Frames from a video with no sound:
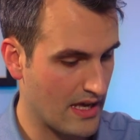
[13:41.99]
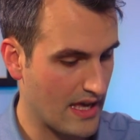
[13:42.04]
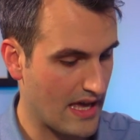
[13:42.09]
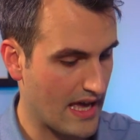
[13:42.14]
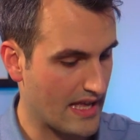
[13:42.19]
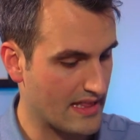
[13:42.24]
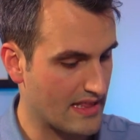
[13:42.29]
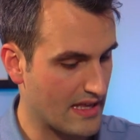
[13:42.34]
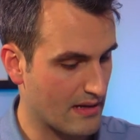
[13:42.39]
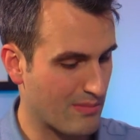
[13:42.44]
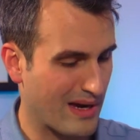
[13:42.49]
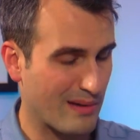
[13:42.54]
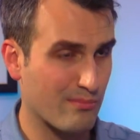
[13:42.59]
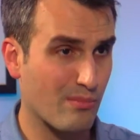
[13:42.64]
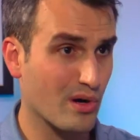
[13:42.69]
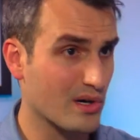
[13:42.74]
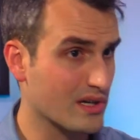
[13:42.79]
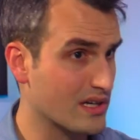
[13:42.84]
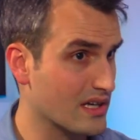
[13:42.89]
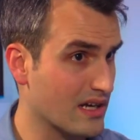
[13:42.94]
And then my
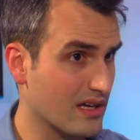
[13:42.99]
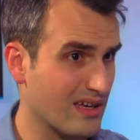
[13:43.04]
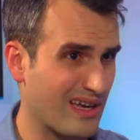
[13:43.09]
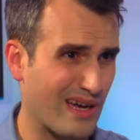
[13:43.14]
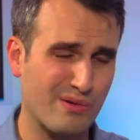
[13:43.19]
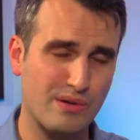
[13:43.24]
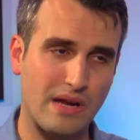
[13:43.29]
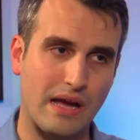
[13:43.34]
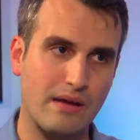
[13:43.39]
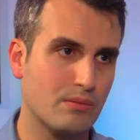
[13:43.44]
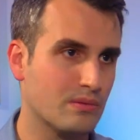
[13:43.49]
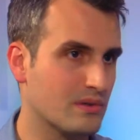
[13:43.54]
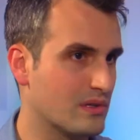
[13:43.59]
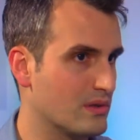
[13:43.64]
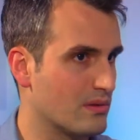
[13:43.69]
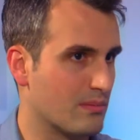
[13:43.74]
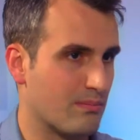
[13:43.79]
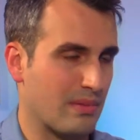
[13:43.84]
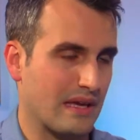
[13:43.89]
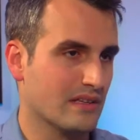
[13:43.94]
marketing, I would do
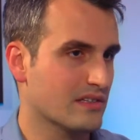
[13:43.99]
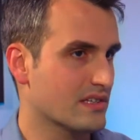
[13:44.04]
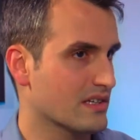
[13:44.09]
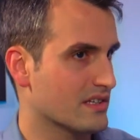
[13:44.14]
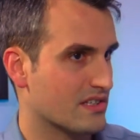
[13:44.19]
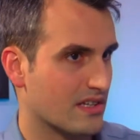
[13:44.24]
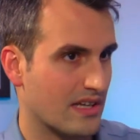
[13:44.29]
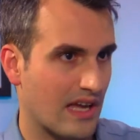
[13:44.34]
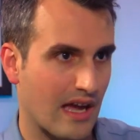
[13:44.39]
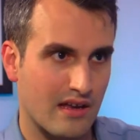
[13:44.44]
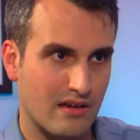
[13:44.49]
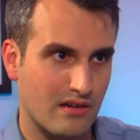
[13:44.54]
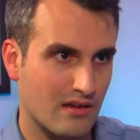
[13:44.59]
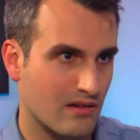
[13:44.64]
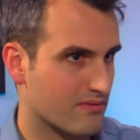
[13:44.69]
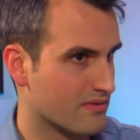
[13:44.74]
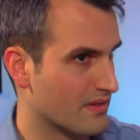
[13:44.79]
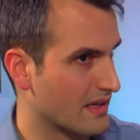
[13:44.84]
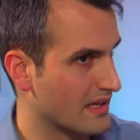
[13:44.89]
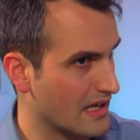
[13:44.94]
the basics again
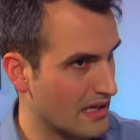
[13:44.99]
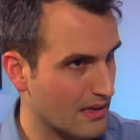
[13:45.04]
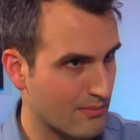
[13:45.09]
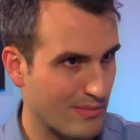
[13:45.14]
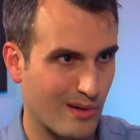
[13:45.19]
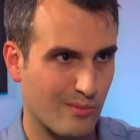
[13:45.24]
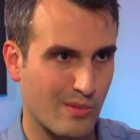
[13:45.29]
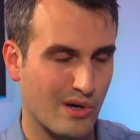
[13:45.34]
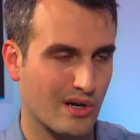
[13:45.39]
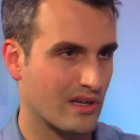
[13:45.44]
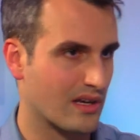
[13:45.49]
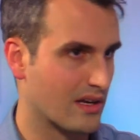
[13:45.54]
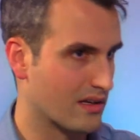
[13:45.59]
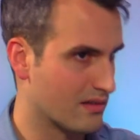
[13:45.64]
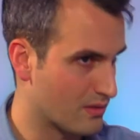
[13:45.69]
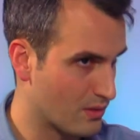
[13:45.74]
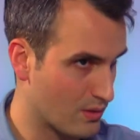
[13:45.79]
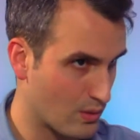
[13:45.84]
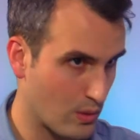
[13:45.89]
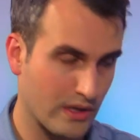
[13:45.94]
of like email marketing,
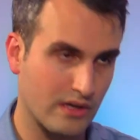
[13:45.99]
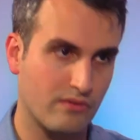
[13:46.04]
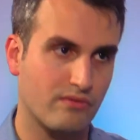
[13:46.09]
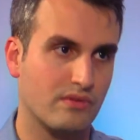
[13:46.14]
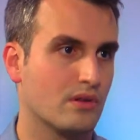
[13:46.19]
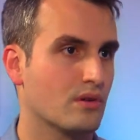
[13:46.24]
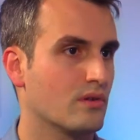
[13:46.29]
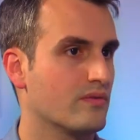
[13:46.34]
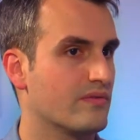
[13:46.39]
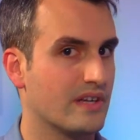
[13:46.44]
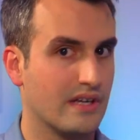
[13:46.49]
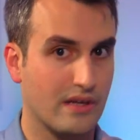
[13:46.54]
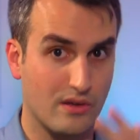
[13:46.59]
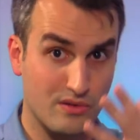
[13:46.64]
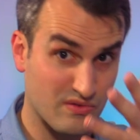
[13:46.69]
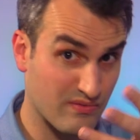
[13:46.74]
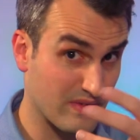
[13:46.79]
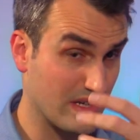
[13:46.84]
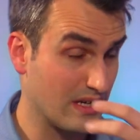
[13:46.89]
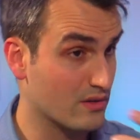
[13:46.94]
quick little
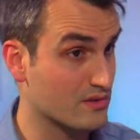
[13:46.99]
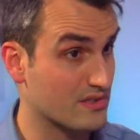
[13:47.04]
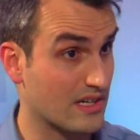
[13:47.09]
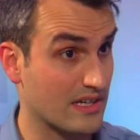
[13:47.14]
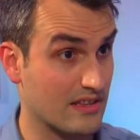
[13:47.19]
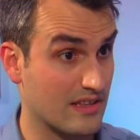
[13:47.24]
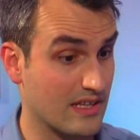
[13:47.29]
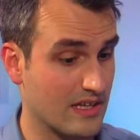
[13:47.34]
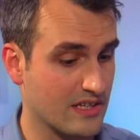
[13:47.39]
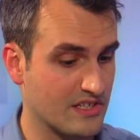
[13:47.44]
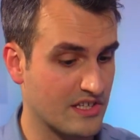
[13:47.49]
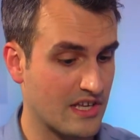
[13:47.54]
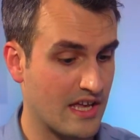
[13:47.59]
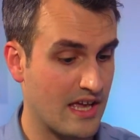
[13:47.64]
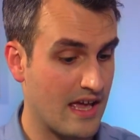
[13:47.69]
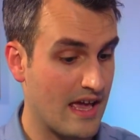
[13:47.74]
videos like this.